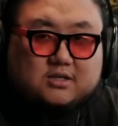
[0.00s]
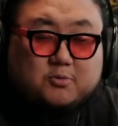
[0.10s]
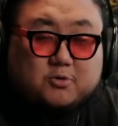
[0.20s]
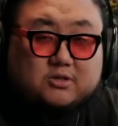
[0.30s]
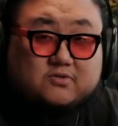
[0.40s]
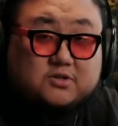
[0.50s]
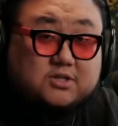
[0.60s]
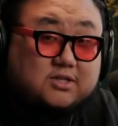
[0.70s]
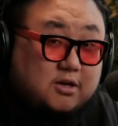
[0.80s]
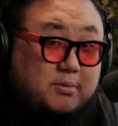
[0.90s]
support us for
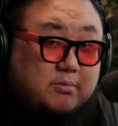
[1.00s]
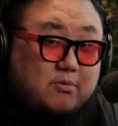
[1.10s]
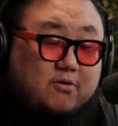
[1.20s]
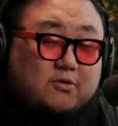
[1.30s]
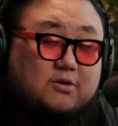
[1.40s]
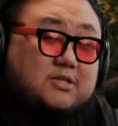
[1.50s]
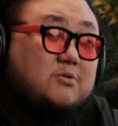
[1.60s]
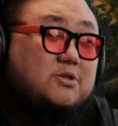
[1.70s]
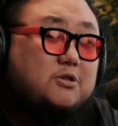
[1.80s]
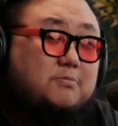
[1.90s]
just a little bit more for our
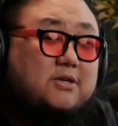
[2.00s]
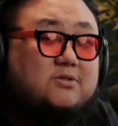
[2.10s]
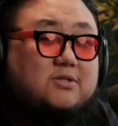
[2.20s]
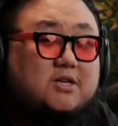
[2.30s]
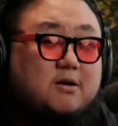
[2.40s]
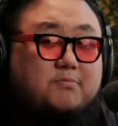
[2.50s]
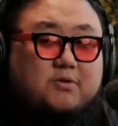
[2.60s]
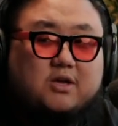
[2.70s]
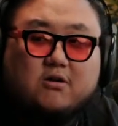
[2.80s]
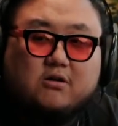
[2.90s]
summer tier patrons and up,
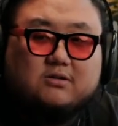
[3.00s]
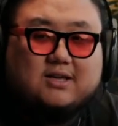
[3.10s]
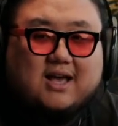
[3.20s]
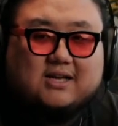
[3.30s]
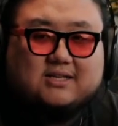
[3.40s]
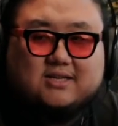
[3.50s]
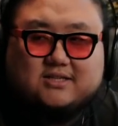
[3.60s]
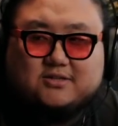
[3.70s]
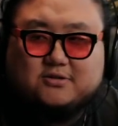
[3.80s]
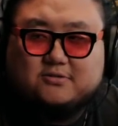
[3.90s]
you get early
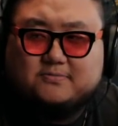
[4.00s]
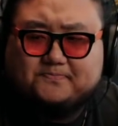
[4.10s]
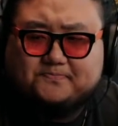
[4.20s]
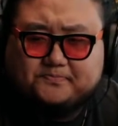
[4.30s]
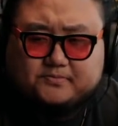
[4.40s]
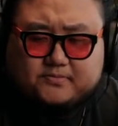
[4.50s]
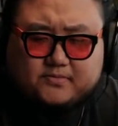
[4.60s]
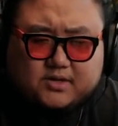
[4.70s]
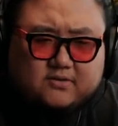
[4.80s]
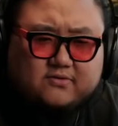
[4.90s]
access to
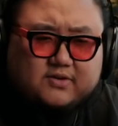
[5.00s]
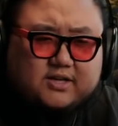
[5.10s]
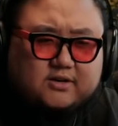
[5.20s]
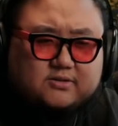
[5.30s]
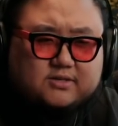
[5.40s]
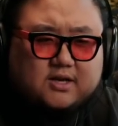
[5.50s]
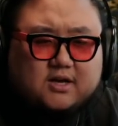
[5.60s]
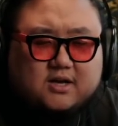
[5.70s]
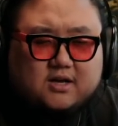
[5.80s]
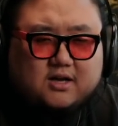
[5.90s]
videos
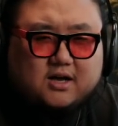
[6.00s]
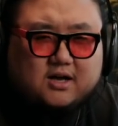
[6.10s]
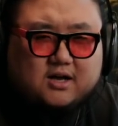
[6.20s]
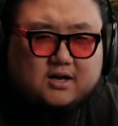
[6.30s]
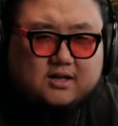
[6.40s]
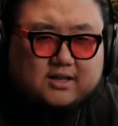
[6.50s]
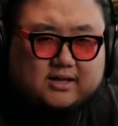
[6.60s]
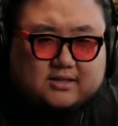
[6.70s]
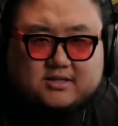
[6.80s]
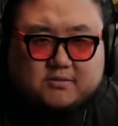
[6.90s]

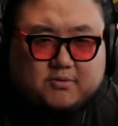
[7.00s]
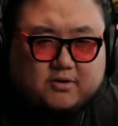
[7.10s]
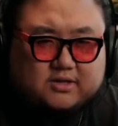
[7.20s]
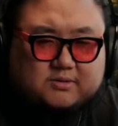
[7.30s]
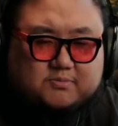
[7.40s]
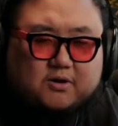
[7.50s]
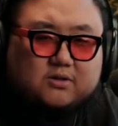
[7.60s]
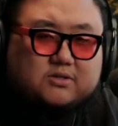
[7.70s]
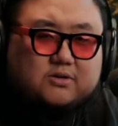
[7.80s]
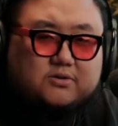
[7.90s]
like listening parties, but
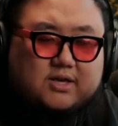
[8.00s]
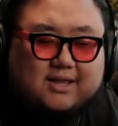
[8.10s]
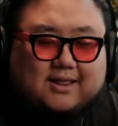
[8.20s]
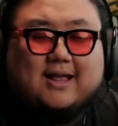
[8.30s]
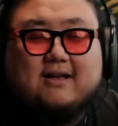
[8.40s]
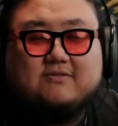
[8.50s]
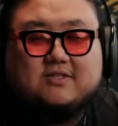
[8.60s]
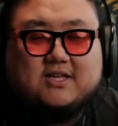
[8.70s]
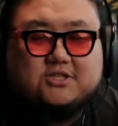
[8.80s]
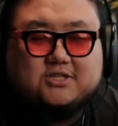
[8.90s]
also you get live
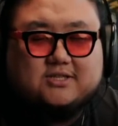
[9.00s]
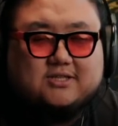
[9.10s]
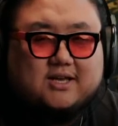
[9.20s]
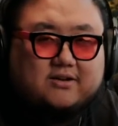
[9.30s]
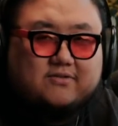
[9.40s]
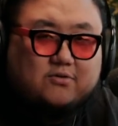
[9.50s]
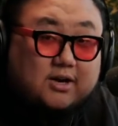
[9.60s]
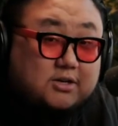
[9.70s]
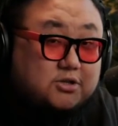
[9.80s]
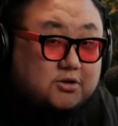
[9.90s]
stages and
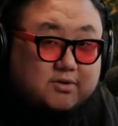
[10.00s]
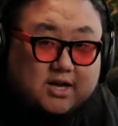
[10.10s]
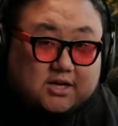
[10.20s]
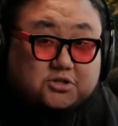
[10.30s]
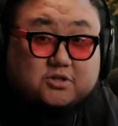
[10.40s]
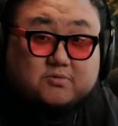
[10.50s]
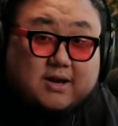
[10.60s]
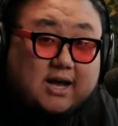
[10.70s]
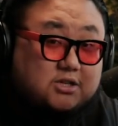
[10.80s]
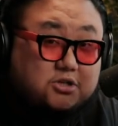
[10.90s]
variety show reactions,
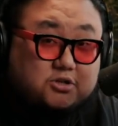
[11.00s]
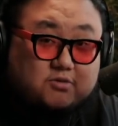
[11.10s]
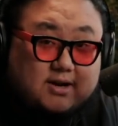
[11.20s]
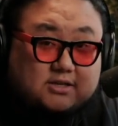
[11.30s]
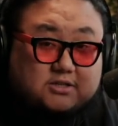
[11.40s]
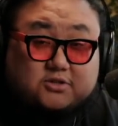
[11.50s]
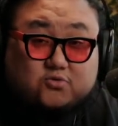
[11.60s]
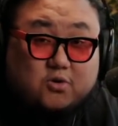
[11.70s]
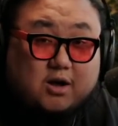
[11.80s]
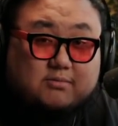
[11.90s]
reality show
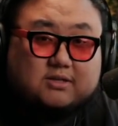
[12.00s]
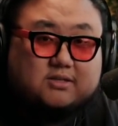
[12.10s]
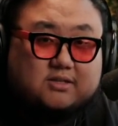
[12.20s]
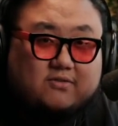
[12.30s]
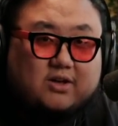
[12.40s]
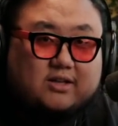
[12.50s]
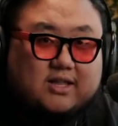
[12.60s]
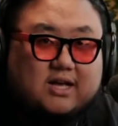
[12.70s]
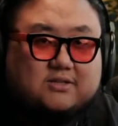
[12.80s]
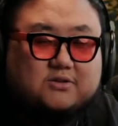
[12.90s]
reactions, dramas, and stuff like
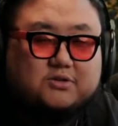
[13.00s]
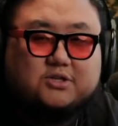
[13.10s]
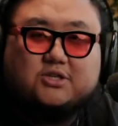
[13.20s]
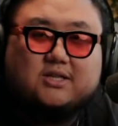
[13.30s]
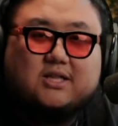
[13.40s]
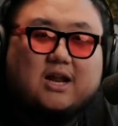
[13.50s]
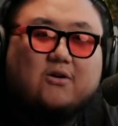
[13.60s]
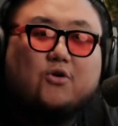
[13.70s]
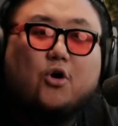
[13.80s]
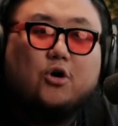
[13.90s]
that. So you can check that
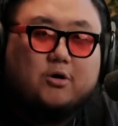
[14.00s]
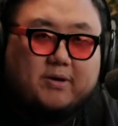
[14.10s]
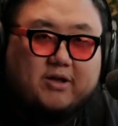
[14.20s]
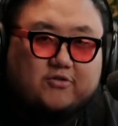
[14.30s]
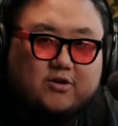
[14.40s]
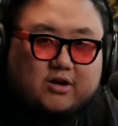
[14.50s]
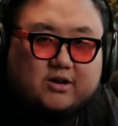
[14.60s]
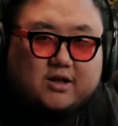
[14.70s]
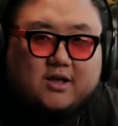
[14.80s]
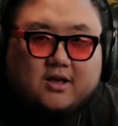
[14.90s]
out on our
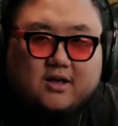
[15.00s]
Patreon.